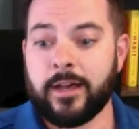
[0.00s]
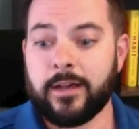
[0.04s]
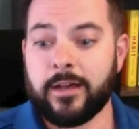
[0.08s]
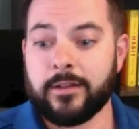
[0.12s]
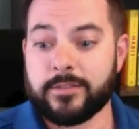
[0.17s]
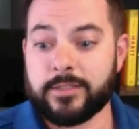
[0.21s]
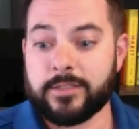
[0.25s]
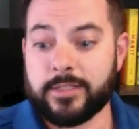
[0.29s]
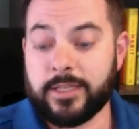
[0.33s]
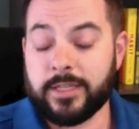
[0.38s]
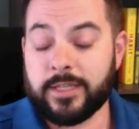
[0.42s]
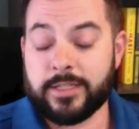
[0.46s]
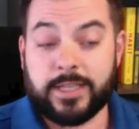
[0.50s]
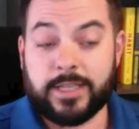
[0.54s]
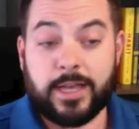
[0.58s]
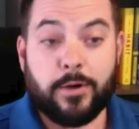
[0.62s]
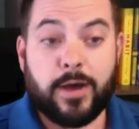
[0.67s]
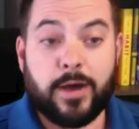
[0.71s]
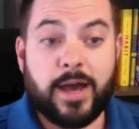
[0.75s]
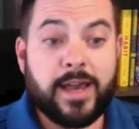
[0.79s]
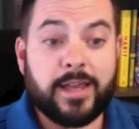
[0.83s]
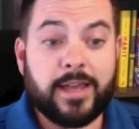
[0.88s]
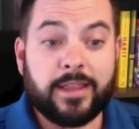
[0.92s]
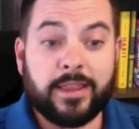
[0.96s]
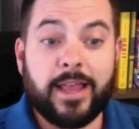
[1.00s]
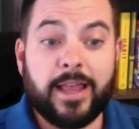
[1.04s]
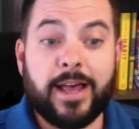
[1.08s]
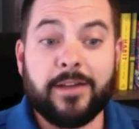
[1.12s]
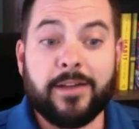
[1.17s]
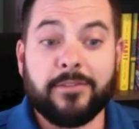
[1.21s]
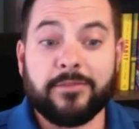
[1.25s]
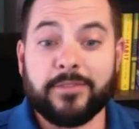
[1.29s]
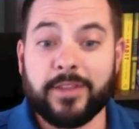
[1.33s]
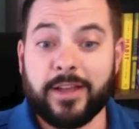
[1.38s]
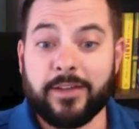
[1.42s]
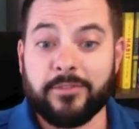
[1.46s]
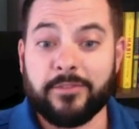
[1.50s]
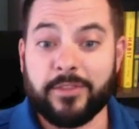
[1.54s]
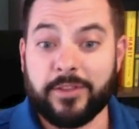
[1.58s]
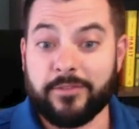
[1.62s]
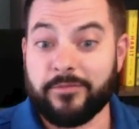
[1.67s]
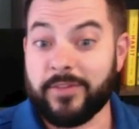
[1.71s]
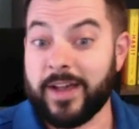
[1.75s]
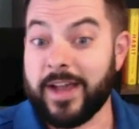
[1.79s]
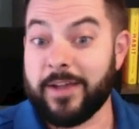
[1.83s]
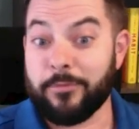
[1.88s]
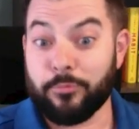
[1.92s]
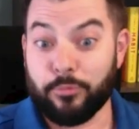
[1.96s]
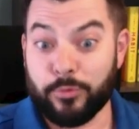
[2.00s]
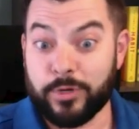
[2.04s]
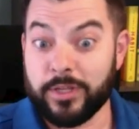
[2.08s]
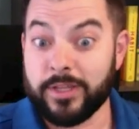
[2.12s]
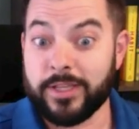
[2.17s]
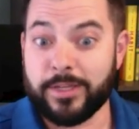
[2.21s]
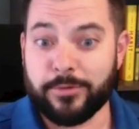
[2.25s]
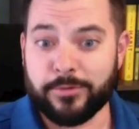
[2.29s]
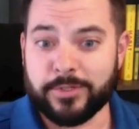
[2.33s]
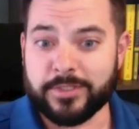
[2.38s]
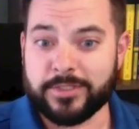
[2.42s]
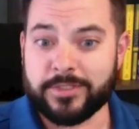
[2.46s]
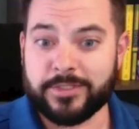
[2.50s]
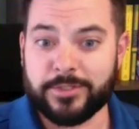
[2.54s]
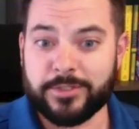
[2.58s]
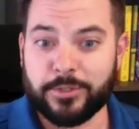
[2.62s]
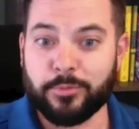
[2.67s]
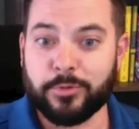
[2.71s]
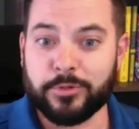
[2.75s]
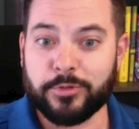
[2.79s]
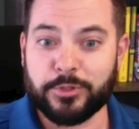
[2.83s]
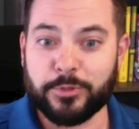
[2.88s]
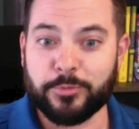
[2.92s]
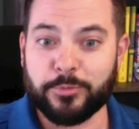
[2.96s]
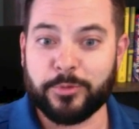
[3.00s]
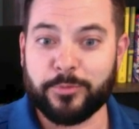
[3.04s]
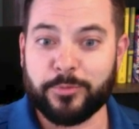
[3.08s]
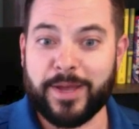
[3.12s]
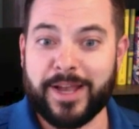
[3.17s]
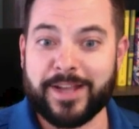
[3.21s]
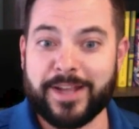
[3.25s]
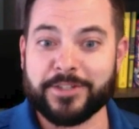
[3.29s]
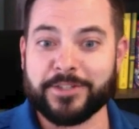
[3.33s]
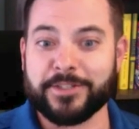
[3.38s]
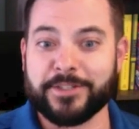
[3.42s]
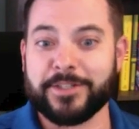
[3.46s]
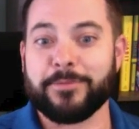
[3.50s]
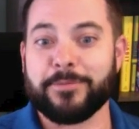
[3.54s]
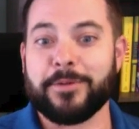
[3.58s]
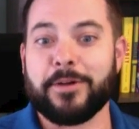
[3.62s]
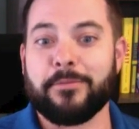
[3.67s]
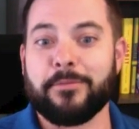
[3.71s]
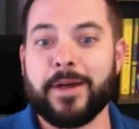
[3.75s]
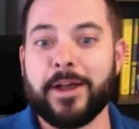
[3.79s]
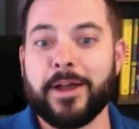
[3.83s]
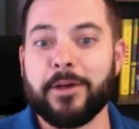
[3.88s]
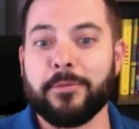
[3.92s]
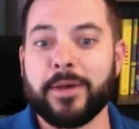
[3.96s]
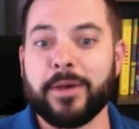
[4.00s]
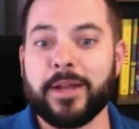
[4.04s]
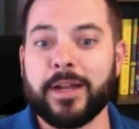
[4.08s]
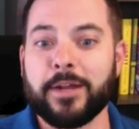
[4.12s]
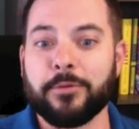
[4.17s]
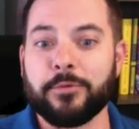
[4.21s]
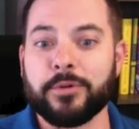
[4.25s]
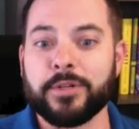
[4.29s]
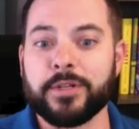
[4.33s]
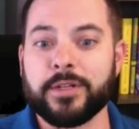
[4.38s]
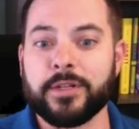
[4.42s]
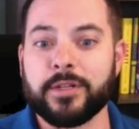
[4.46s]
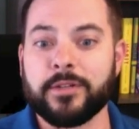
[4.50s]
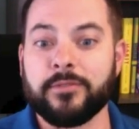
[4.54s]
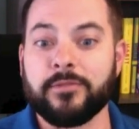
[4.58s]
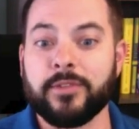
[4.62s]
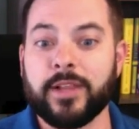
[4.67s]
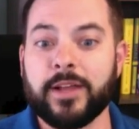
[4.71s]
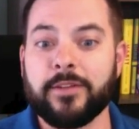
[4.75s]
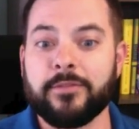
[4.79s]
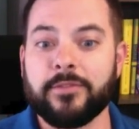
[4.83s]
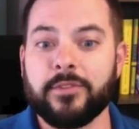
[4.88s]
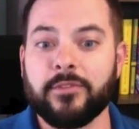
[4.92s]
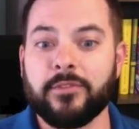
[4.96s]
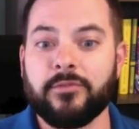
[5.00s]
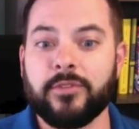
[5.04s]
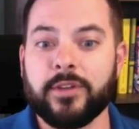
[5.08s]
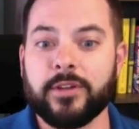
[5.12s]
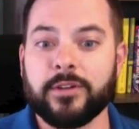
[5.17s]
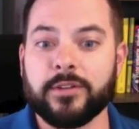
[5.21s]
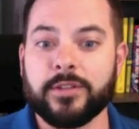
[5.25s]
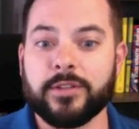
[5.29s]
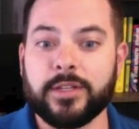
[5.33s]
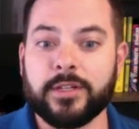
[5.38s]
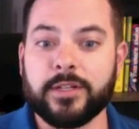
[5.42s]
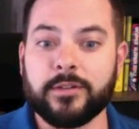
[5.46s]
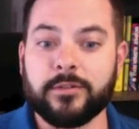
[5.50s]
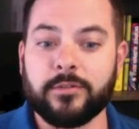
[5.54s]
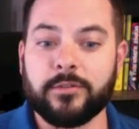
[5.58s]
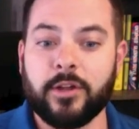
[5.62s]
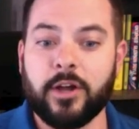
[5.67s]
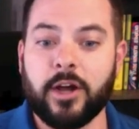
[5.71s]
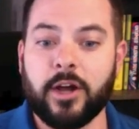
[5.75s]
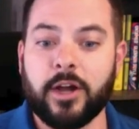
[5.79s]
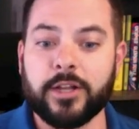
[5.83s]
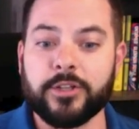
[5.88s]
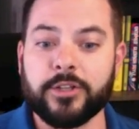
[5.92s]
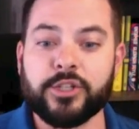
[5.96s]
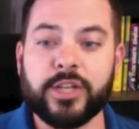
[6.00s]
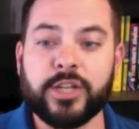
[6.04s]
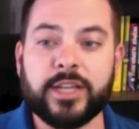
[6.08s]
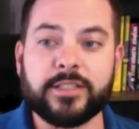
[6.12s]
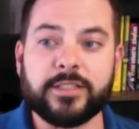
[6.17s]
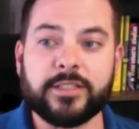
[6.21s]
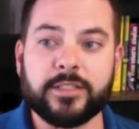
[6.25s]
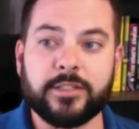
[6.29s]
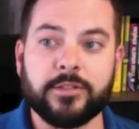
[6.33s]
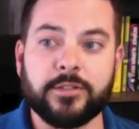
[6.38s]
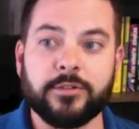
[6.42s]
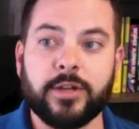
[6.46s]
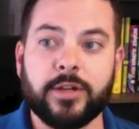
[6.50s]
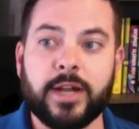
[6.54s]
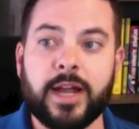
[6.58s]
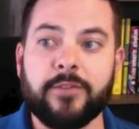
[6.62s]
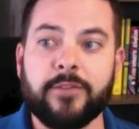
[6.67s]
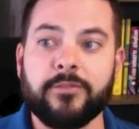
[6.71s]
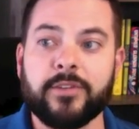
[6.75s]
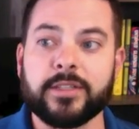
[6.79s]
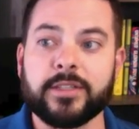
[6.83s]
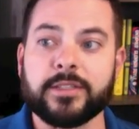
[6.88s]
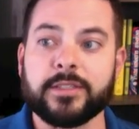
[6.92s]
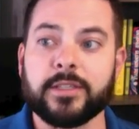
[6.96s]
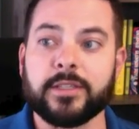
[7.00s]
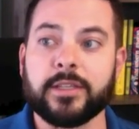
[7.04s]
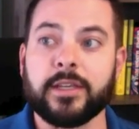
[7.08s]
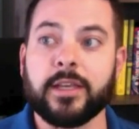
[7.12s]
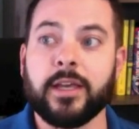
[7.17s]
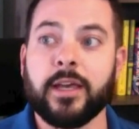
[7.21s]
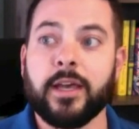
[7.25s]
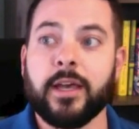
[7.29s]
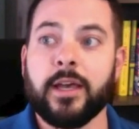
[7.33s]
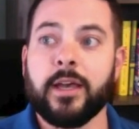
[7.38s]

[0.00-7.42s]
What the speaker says: Seeing as how I had left. If I really was super, super passionate about Biomed, I wouldn't have left the field and gone adjacent to it, obviously.